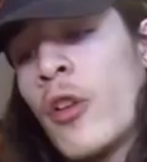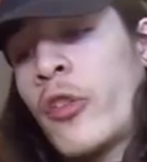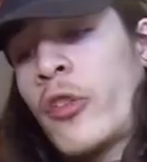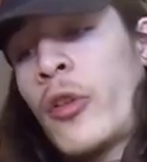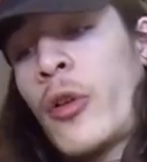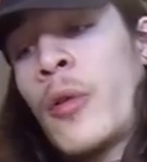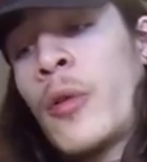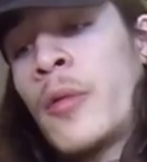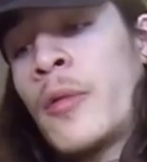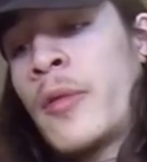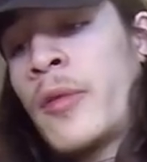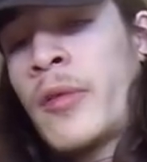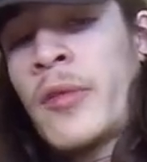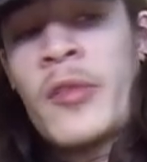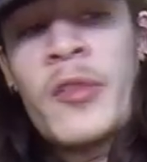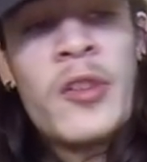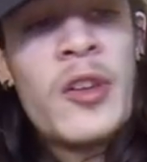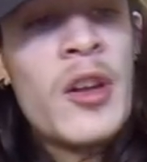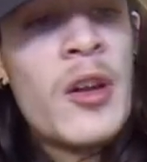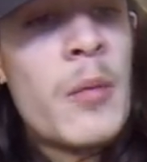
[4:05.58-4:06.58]
so
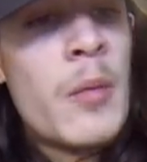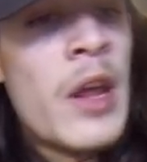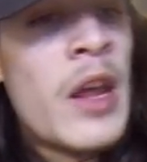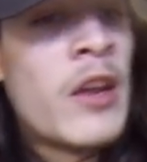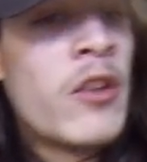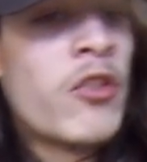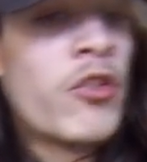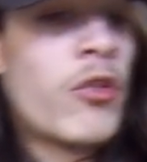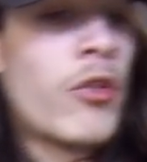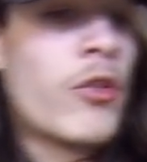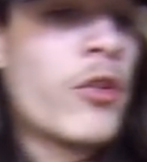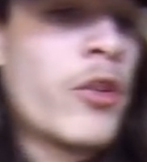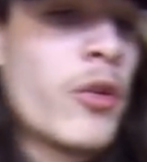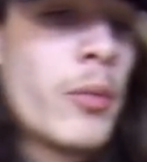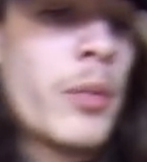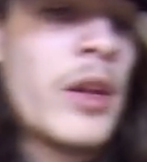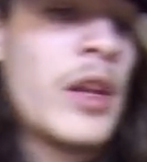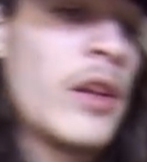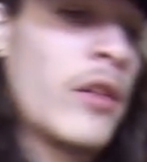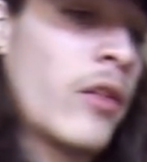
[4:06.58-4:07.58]
it's gonna make sure your
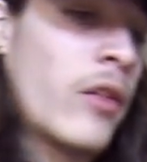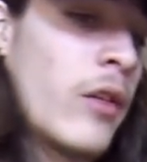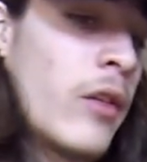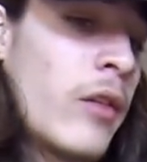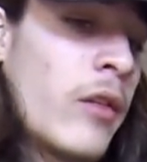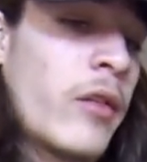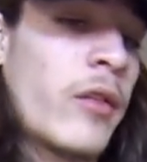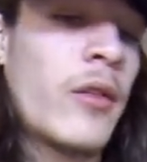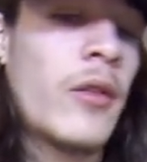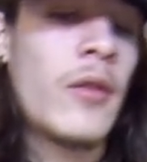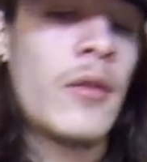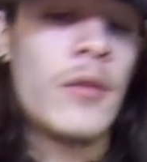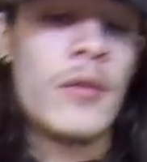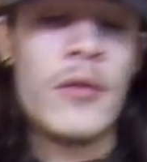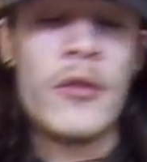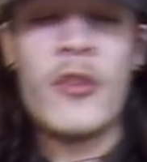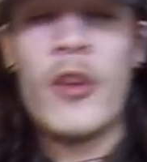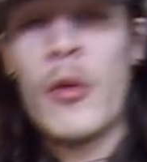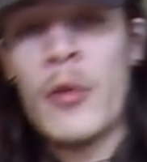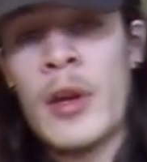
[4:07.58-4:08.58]
pieces
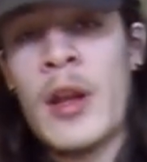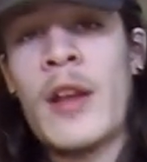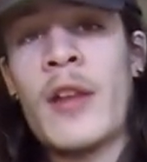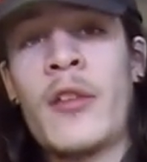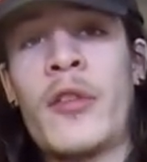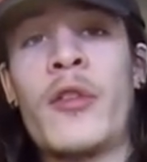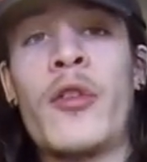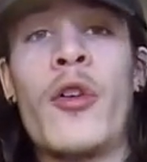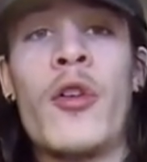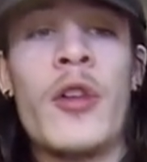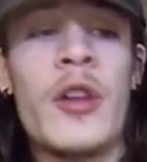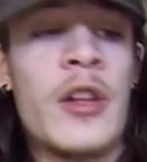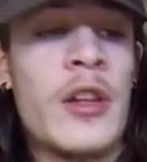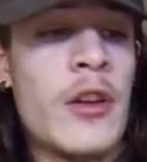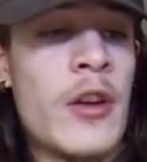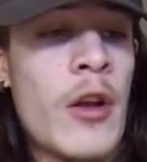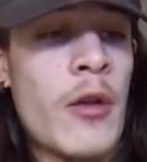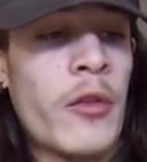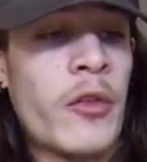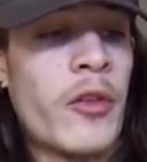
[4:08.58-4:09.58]
don't get as dirty, you
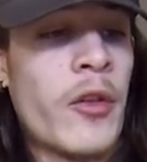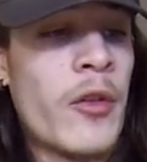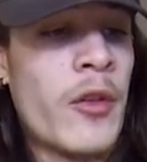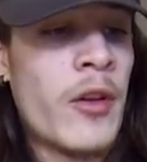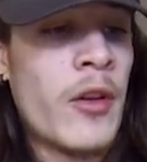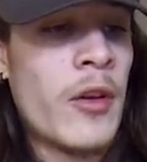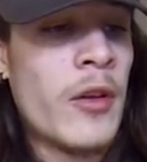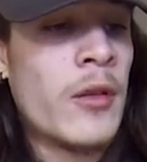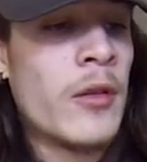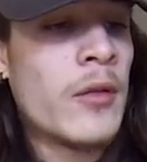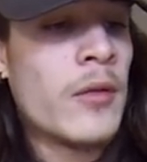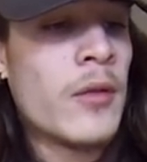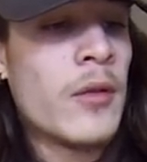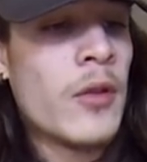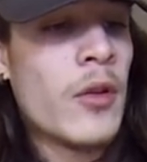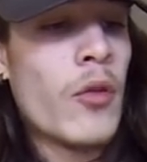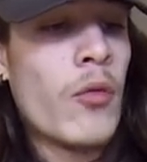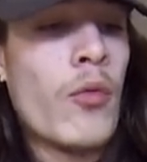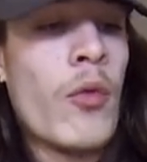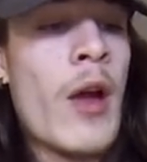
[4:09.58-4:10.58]
know, so the
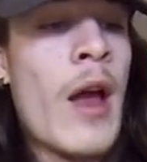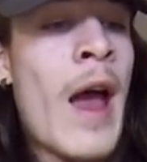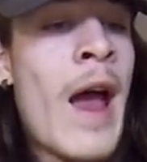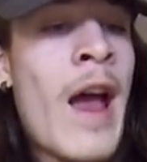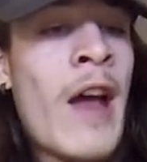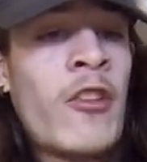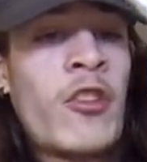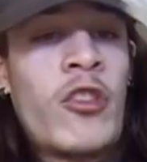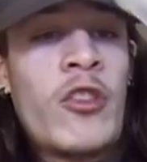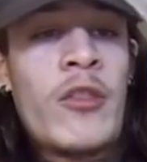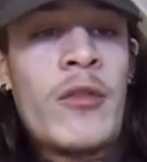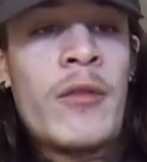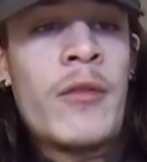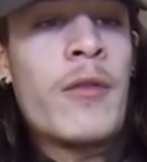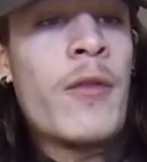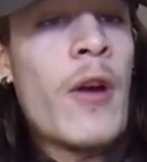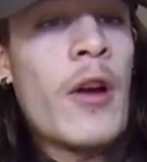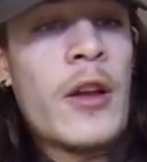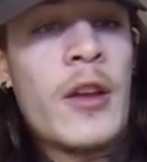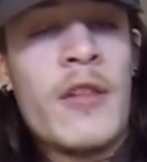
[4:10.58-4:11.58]
ash and
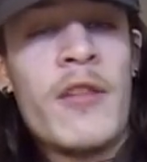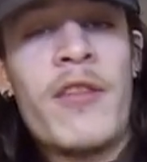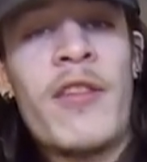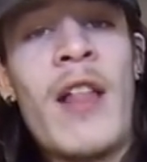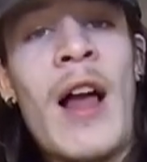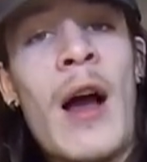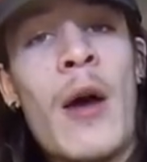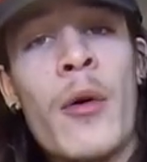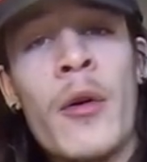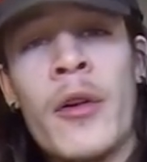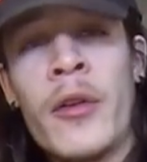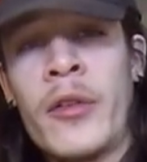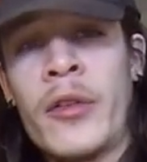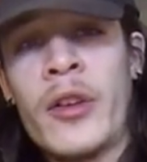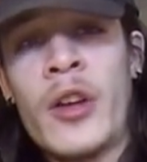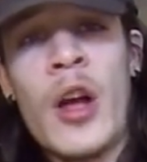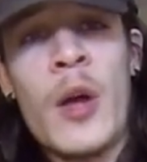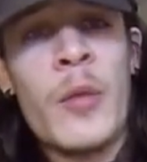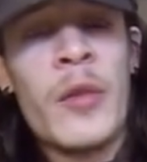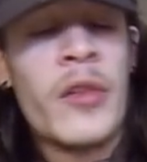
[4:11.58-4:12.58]
fucking flour
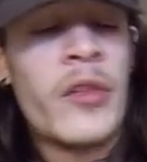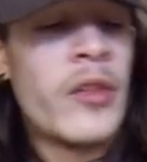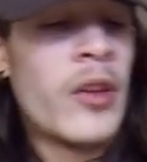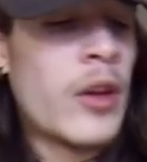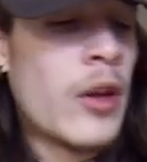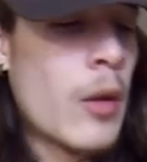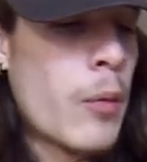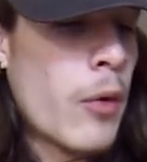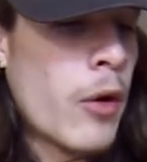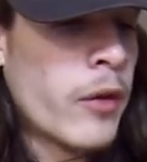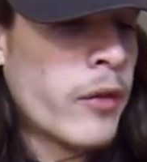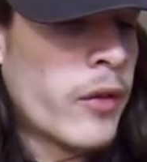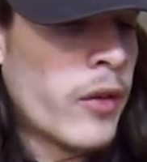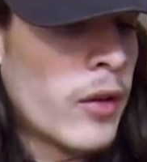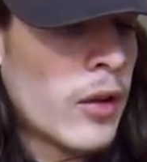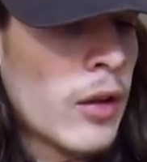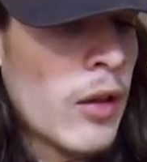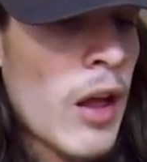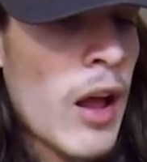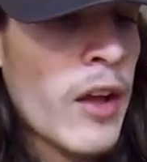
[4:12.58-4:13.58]
doesn't come and stick up onto
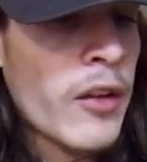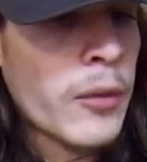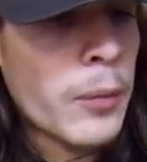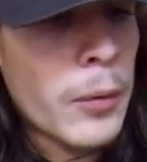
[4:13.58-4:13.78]
the glass.